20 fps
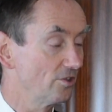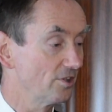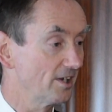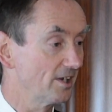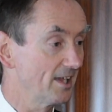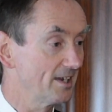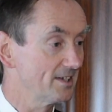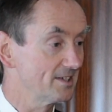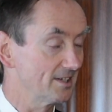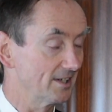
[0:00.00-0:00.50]

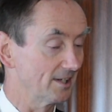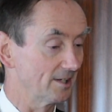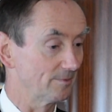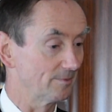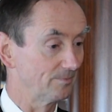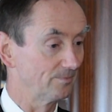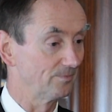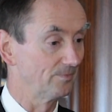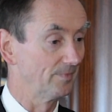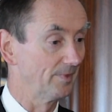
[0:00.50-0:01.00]
Atlantic.
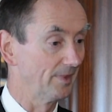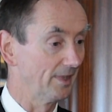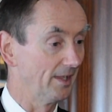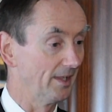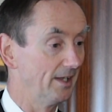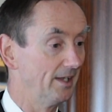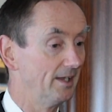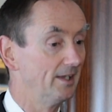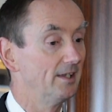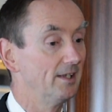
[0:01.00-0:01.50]

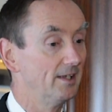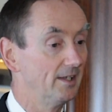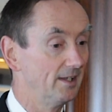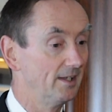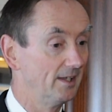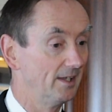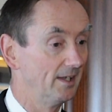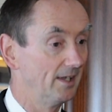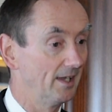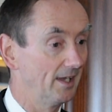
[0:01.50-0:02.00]

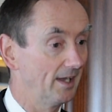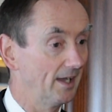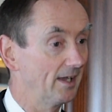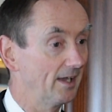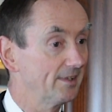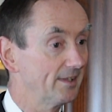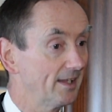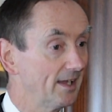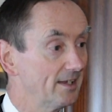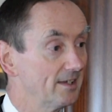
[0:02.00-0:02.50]

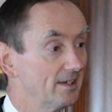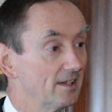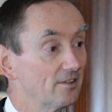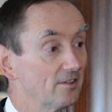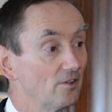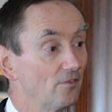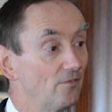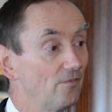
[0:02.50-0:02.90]
And then the